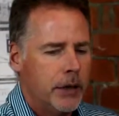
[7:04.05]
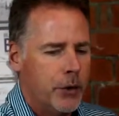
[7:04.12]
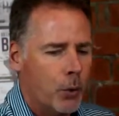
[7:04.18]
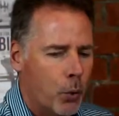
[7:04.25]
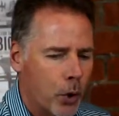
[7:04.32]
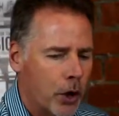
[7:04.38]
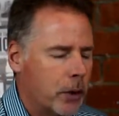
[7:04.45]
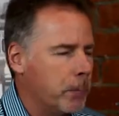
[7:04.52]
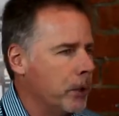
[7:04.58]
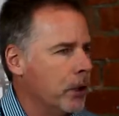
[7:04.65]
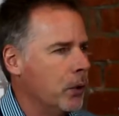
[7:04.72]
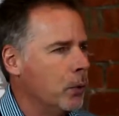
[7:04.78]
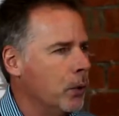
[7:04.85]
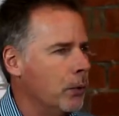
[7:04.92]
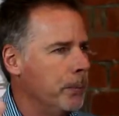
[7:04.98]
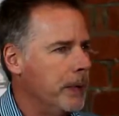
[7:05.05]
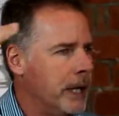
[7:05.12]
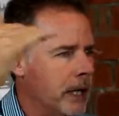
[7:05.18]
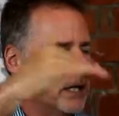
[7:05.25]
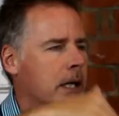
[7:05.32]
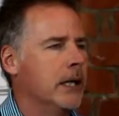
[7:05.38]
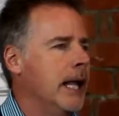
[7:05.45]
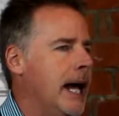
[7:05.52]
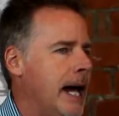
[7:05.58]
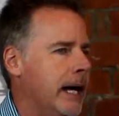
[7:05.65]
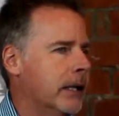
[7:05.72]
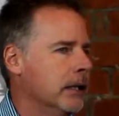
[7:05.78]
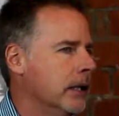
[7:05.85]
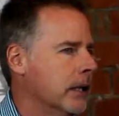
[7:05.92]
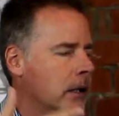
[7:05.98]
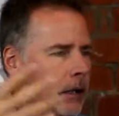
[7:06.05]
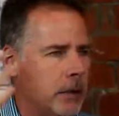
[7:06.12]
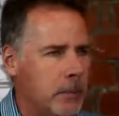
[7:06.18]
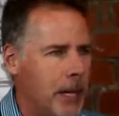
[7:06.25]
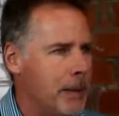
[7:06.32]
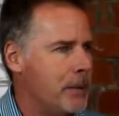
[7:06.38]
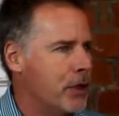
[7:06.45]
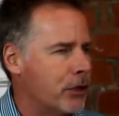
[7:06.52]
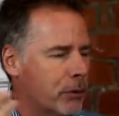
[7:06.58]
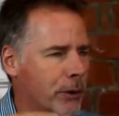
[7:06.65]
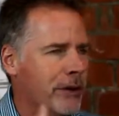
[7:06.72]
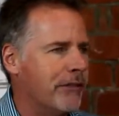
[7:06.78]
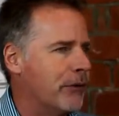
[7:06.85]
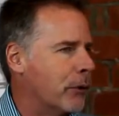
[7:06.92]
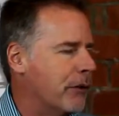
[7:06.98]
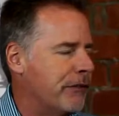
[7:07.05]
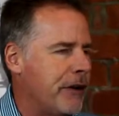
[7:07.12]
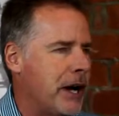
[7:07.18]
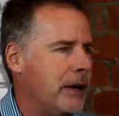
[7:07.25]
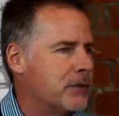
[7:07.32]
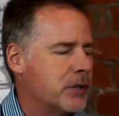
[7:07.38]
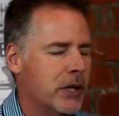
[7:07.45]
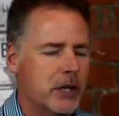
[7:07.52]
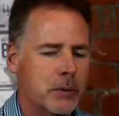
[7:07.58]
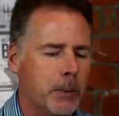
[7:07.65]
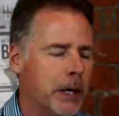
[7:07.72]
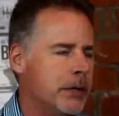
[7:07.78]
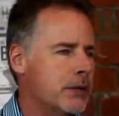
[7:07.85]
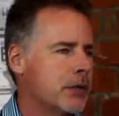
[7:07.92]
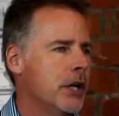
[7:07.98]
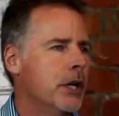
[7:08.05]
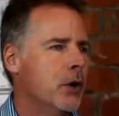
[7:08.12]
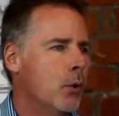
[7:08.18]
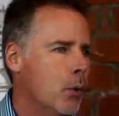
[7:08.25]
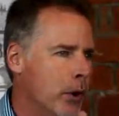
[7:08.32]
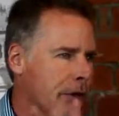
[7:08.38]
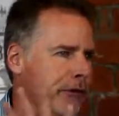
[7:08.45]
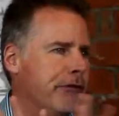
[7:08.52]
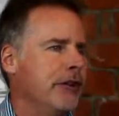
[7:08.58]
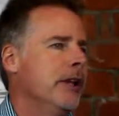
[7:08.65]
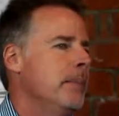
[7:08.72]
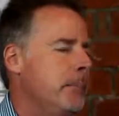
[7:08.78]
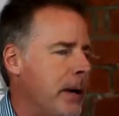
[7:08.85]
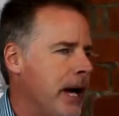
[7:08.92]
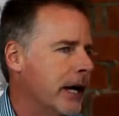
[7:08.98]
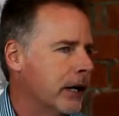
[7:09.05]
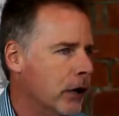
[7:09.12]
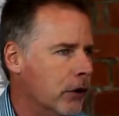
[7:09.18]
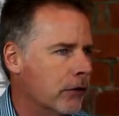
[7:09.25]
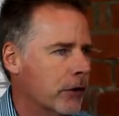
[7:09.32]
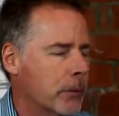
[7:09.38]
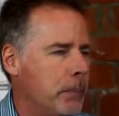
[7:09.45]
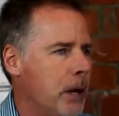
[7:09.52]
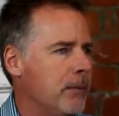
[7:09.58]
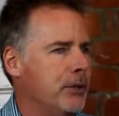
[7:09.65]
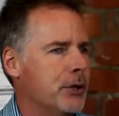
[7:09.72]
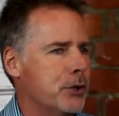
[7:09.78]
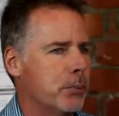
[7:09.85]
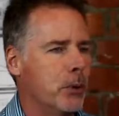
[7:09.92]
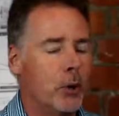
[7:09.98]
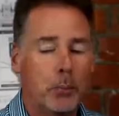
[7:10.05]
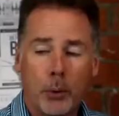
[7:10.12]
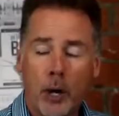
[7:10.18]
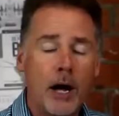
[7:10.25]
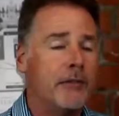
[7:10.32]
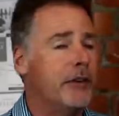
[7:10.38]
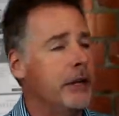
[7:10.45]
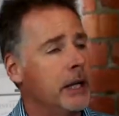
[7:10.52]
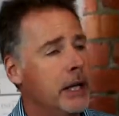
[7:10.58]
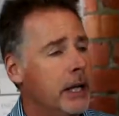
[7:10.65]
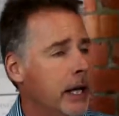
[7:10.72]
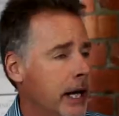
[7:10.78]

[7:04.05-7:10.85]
The workbook will begin to lag a little in maybe three, four, five, six months. We'll flip back over to Publish Pro Profit.